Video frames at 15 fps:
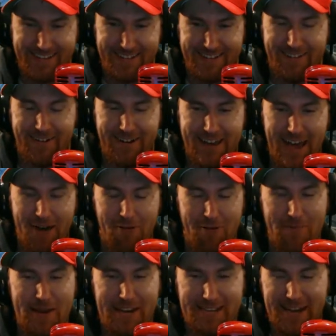Oh yeah, we'll
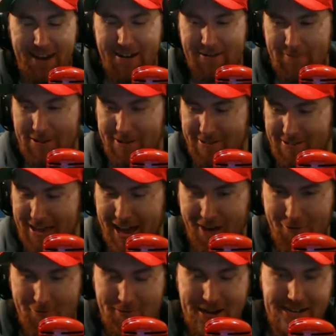meet down in the middle. Yeah,
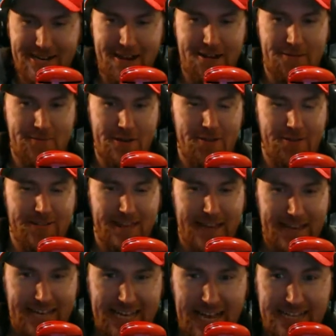we'll meet down in the middle and then
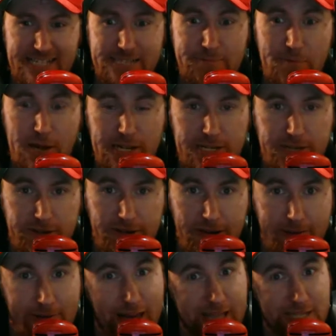get some ice cream.
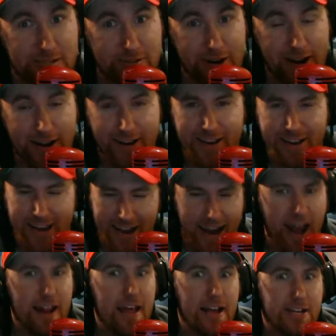That's right. And
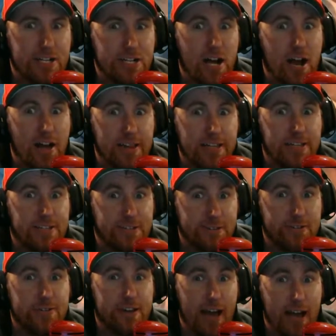I like chocolate, so
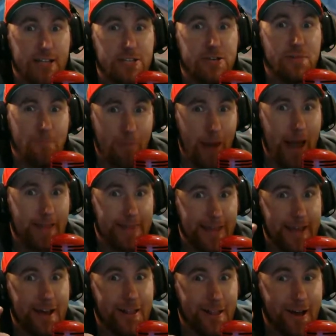you guys, you back the
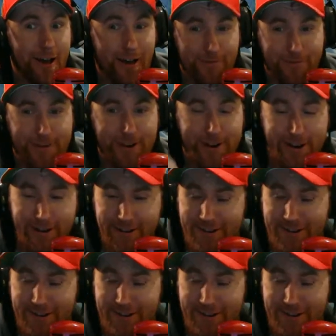hell off, you know.